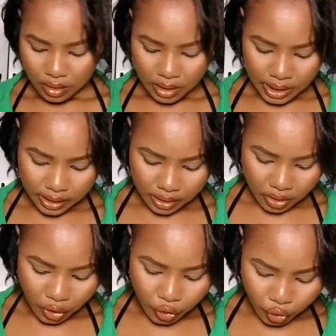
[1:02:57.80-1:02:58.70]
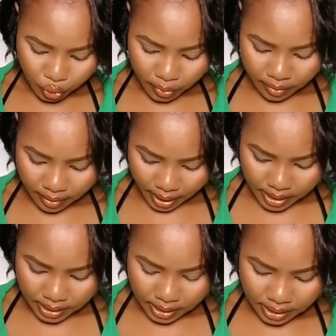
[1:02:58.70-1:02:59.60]
let's do
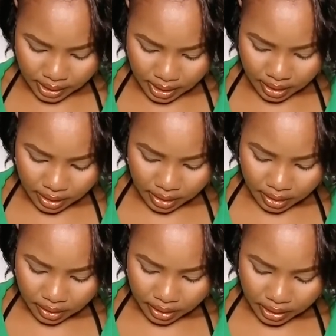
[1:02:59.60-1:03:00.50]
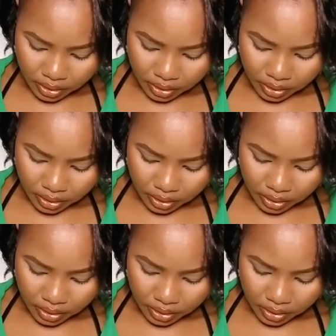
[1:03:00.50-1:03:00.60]
this. Okay,